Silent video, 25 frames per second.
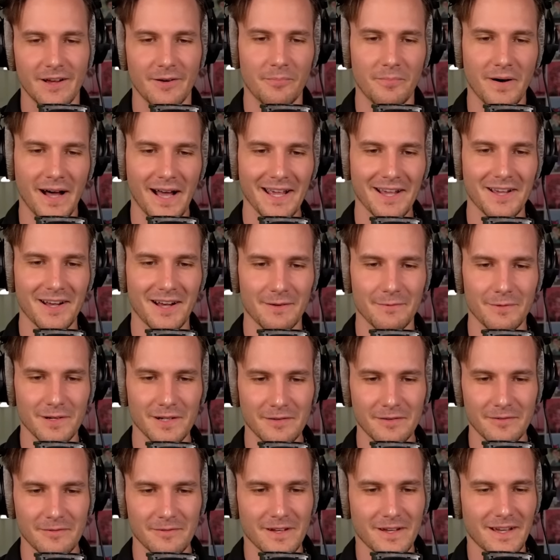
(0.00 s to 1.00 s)
My God, what
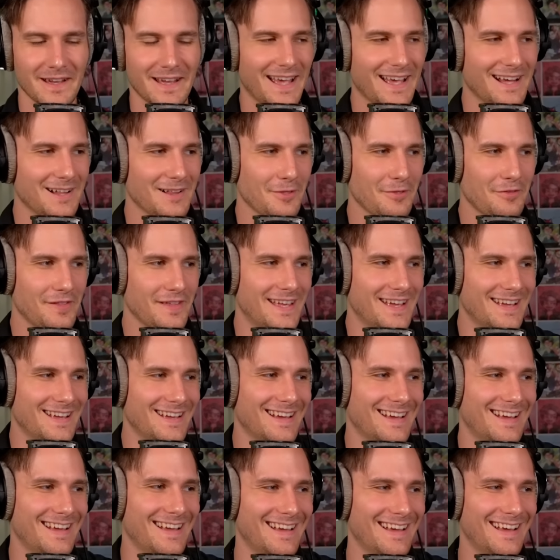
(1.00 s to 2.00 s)
a healthy,
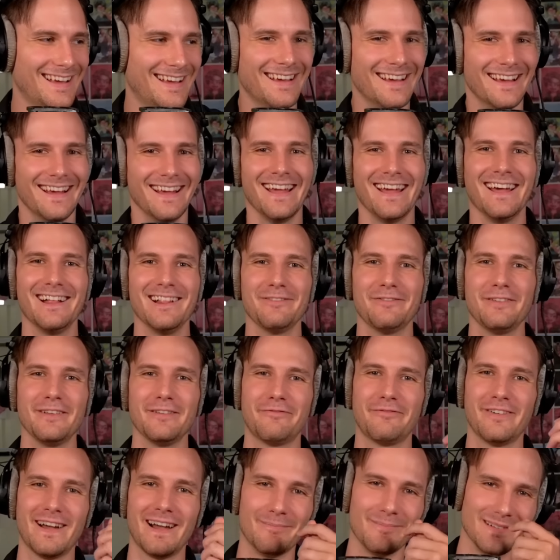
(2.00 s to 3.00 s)
healthy
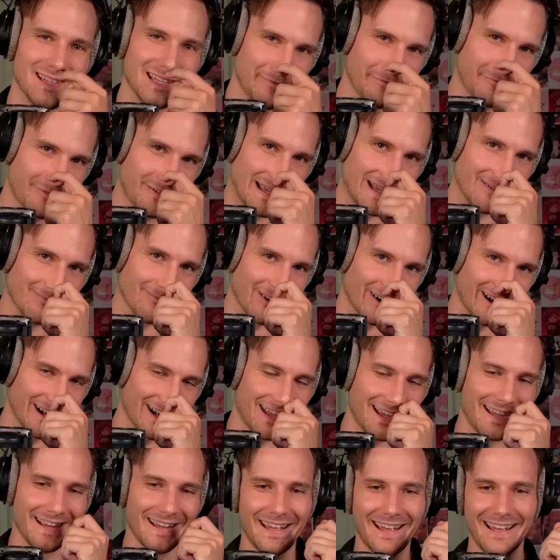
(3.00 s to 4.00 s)
family
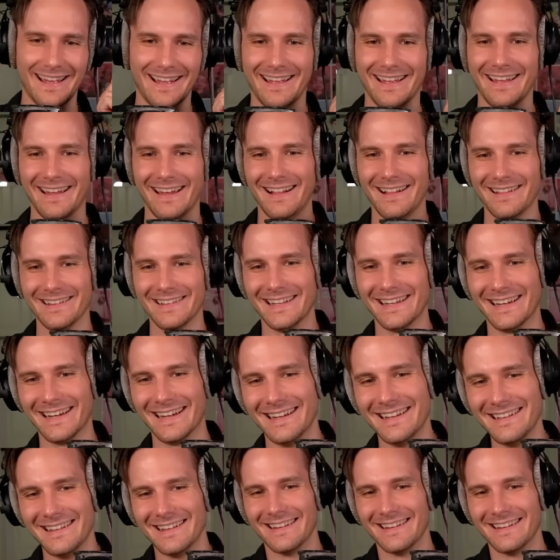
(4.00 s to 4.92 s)
framework. Hell yeah.